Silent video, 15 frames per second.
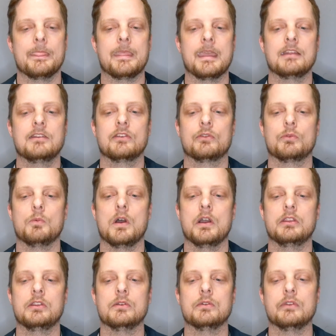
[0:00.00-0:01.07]
They just
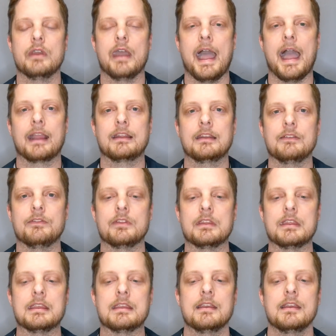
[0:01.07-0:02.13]
want you to
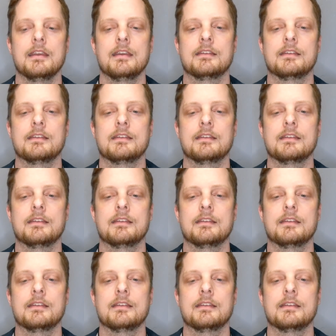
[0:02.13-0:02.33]
actively